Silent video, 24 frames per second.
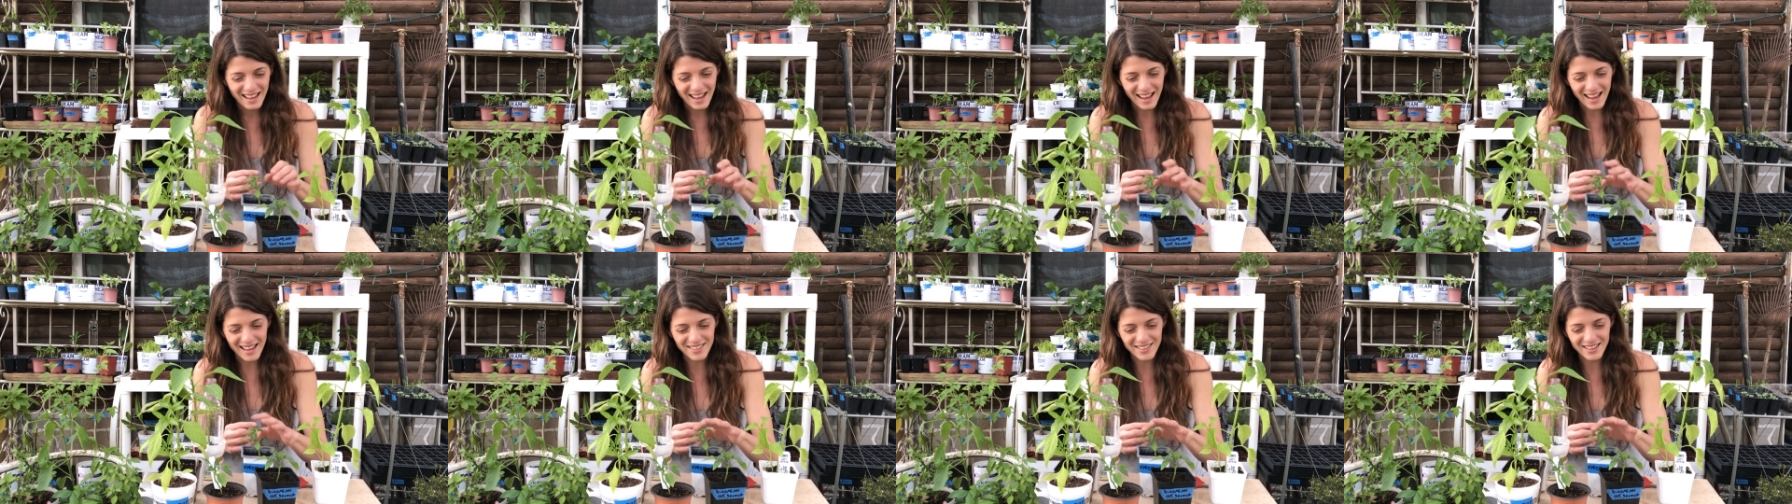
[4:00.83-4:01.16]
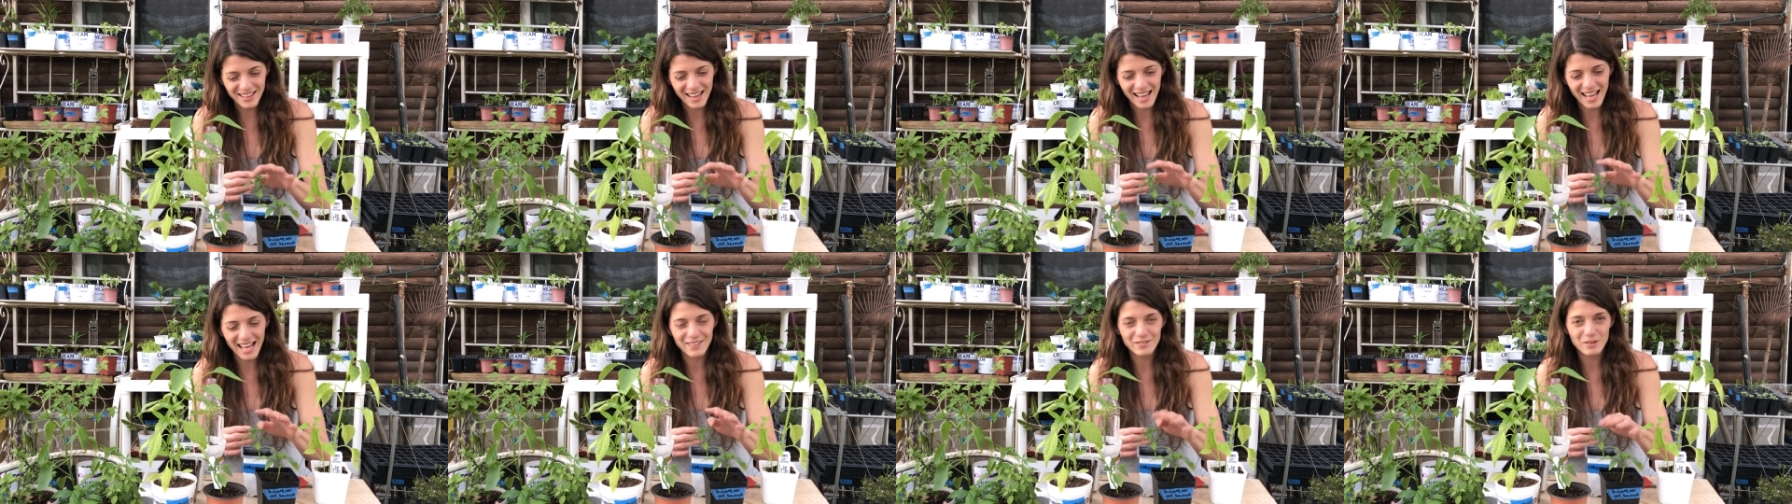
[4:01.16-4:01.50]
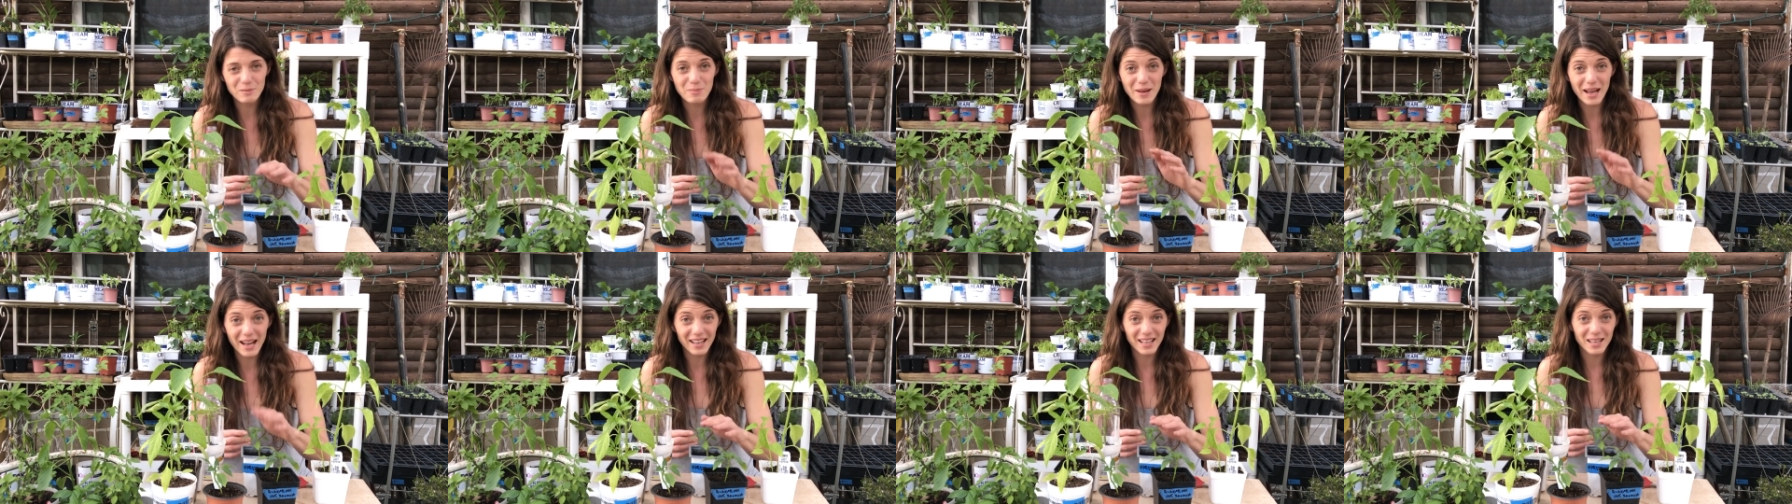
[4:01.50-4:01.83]
And then I have
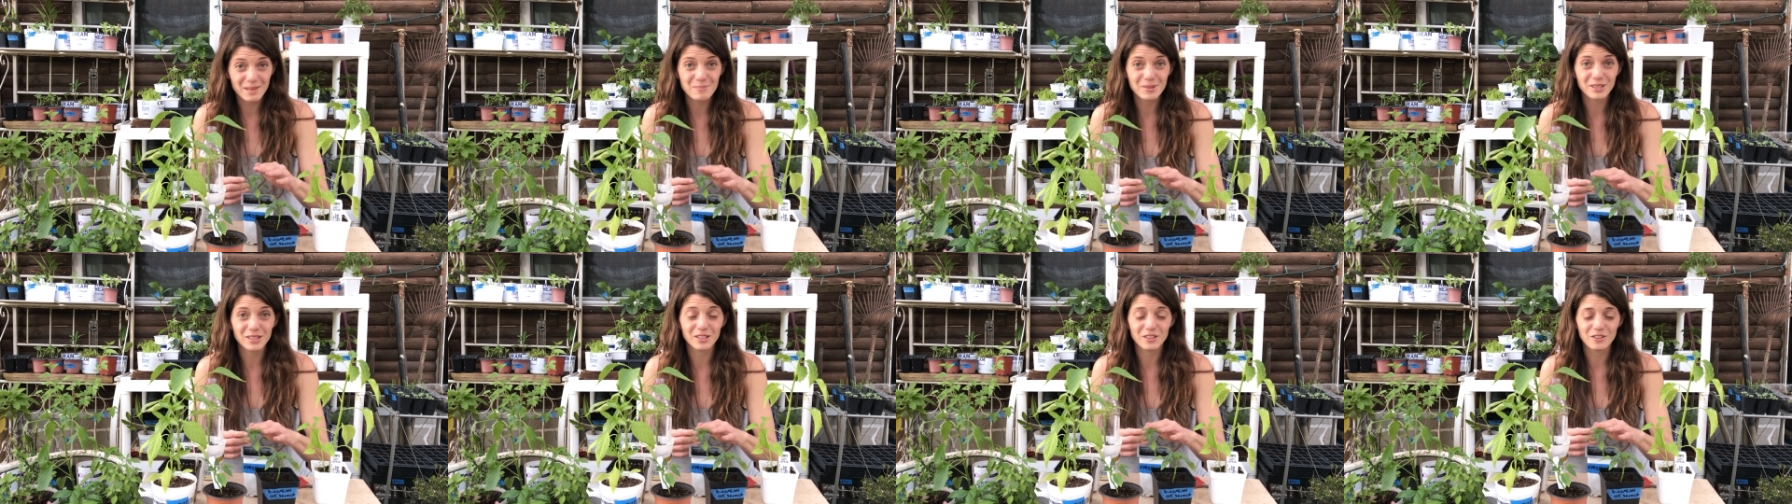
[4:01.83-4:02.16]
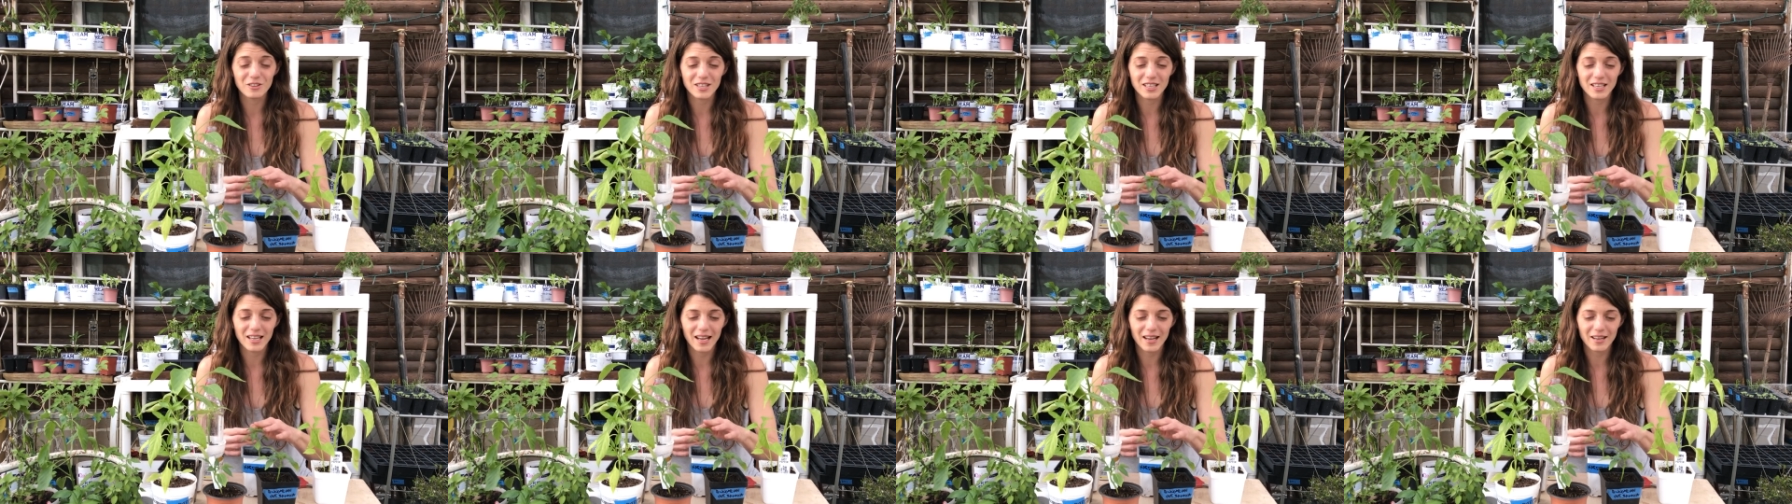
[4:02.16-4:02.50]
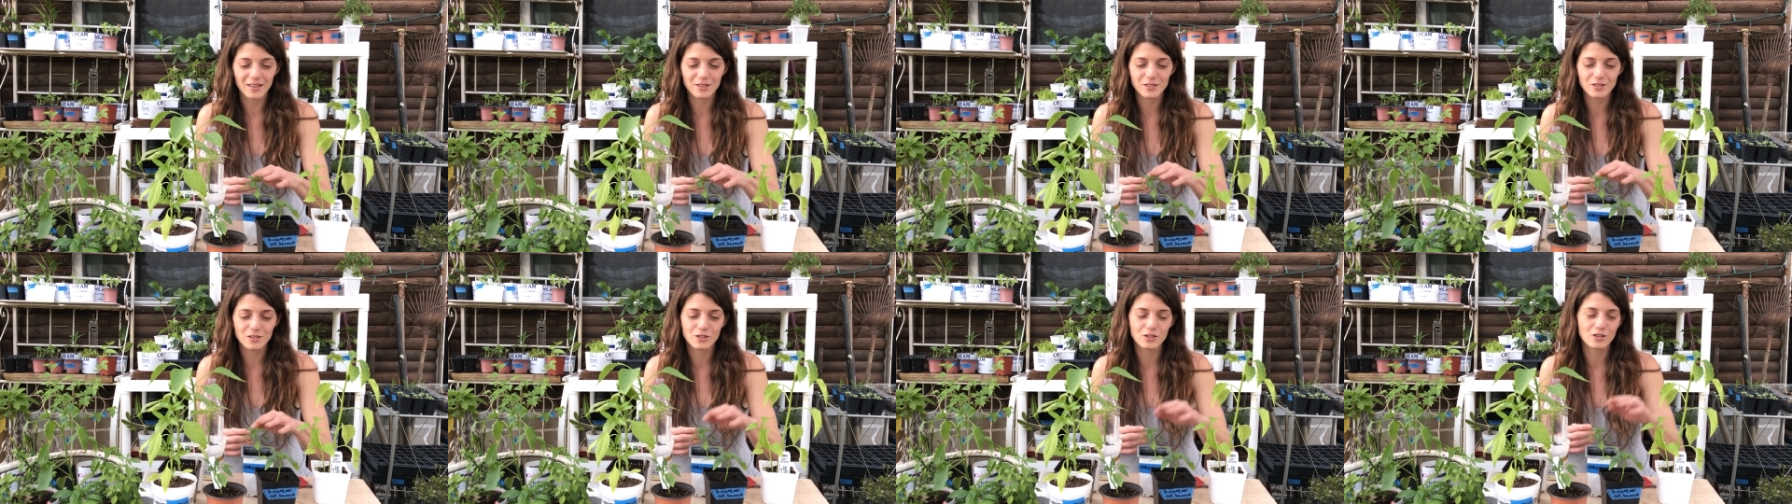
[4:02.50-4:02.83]
a backup in the
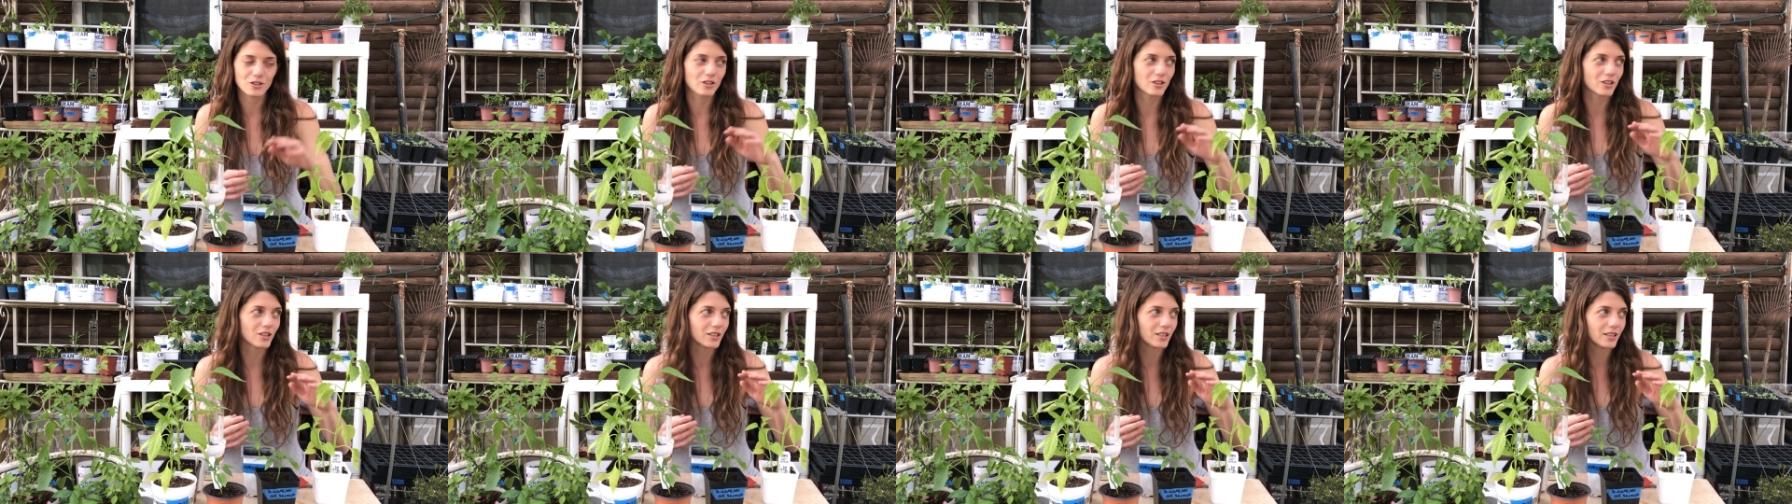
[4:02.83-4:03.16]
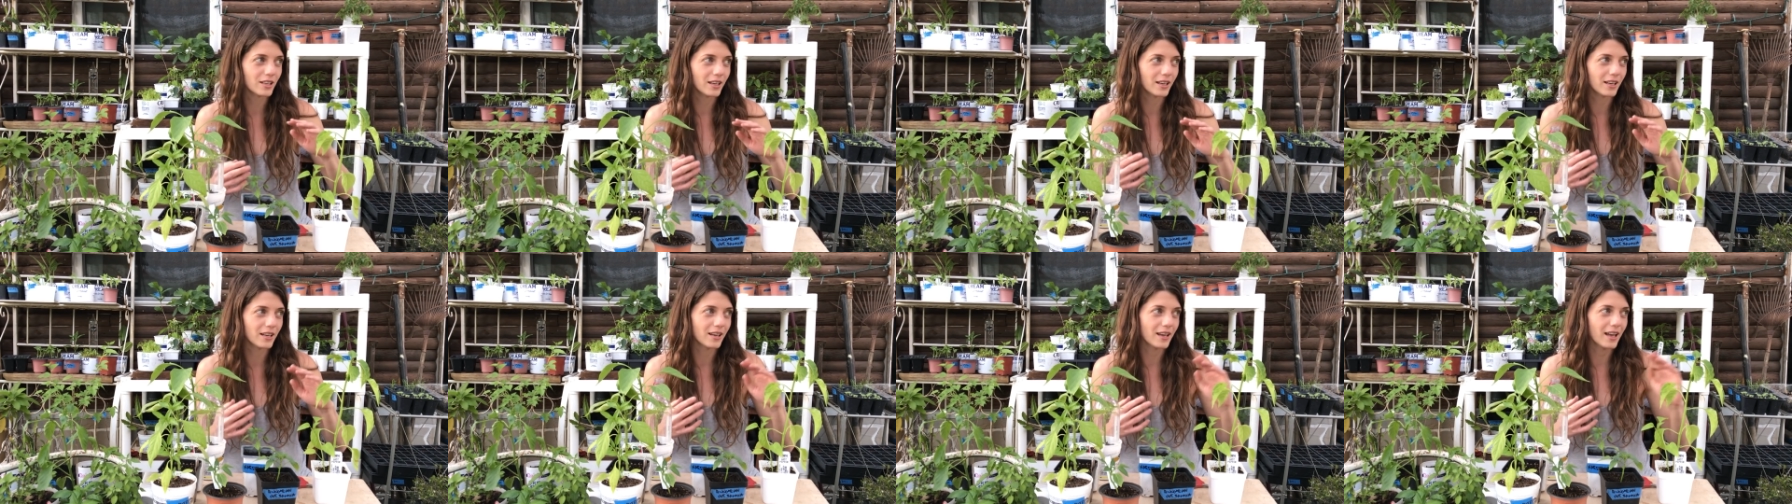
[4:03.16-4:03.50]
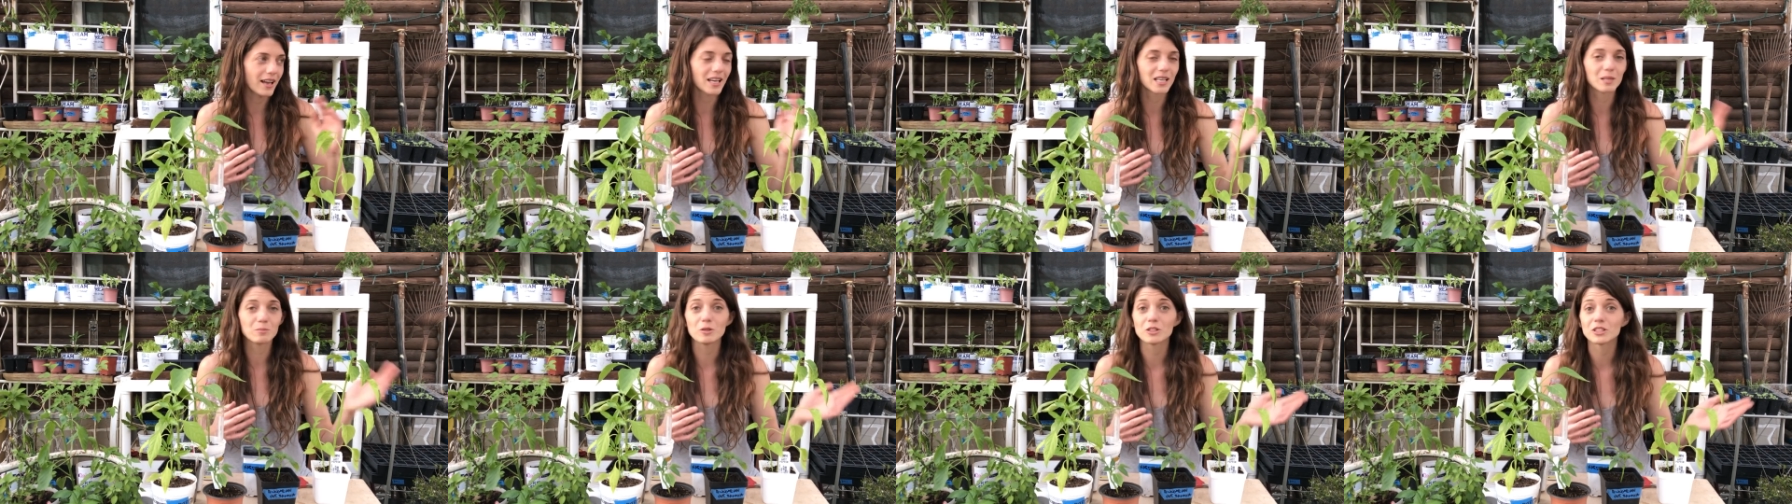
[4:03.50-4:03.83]
greenhouse should an
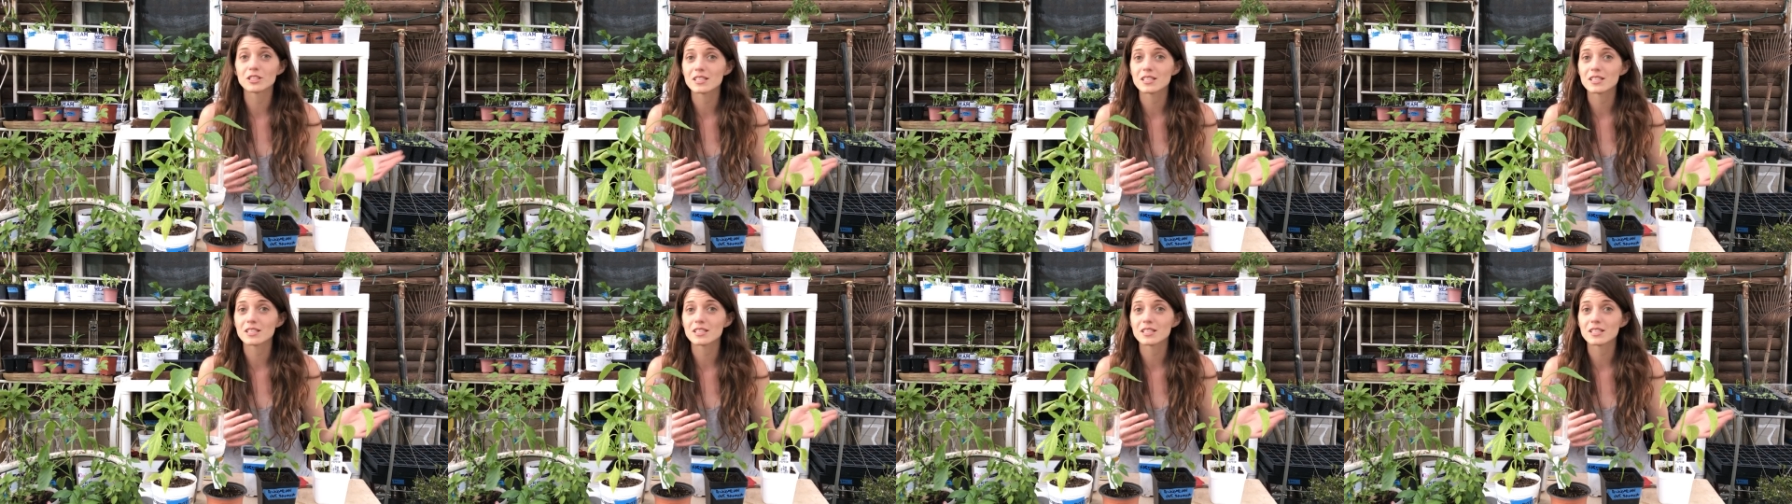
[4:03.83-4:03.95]
animal